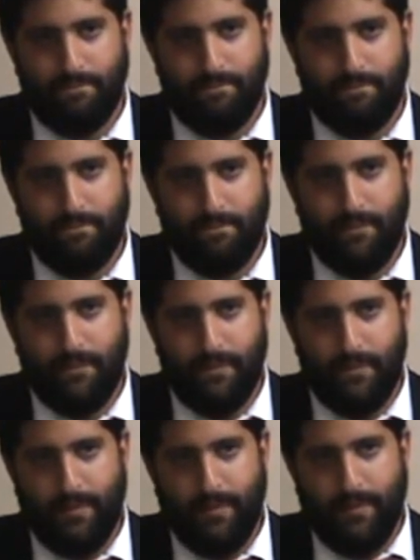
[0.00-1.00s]
and
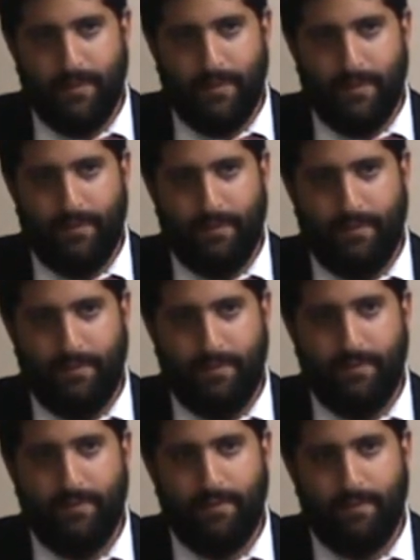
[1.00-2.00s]
Rashi was
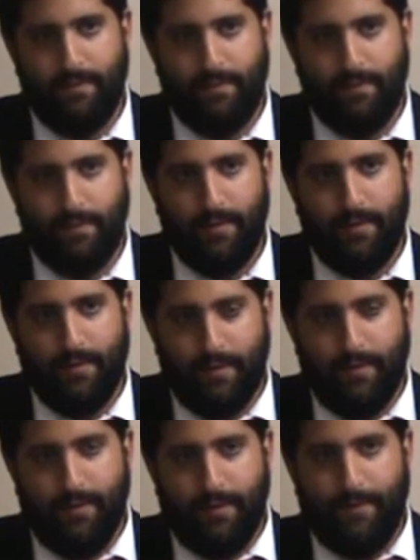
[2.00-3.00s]
interested in the
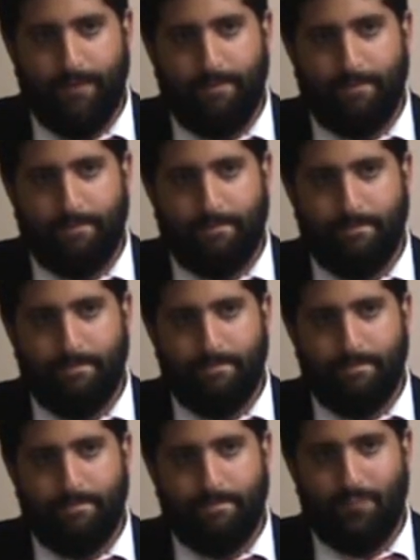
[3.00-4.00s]
burping, what happened to
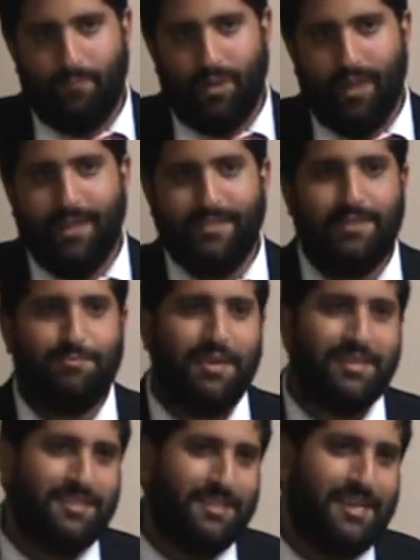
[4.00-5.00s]
the burp issue? It seems
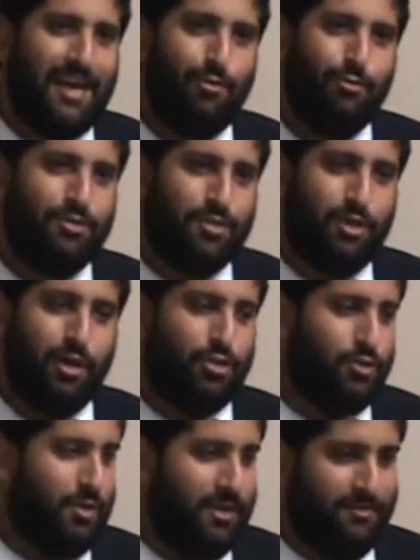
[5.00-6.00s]
like six hours is
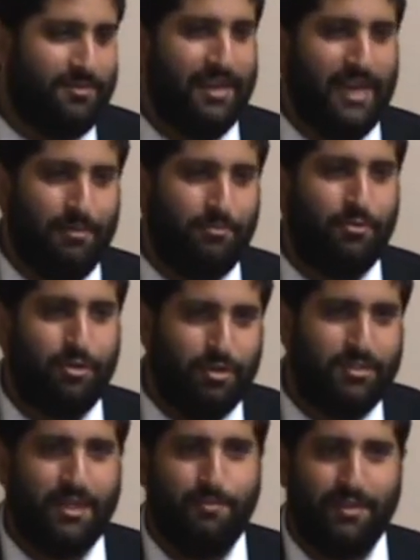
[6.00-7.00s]
also enough time for
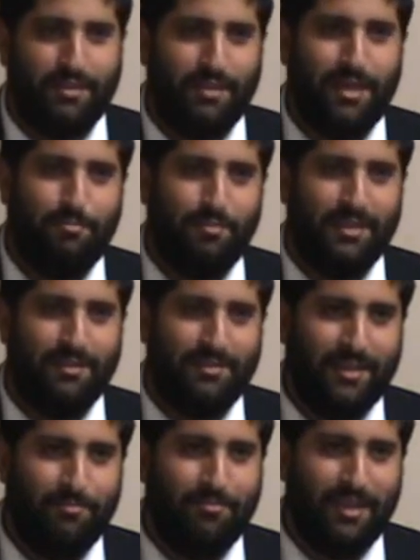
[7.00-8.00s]
your stomach yeah. to not be
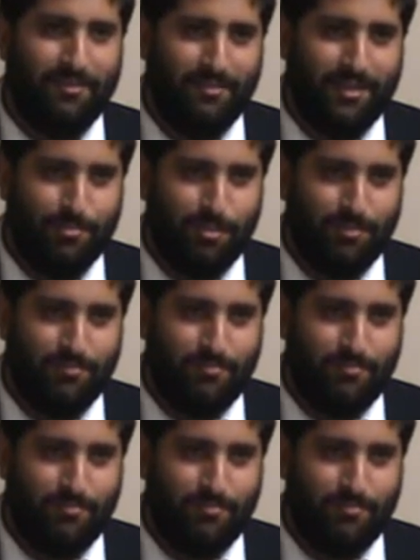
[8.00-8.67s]
giving up flavor anymore.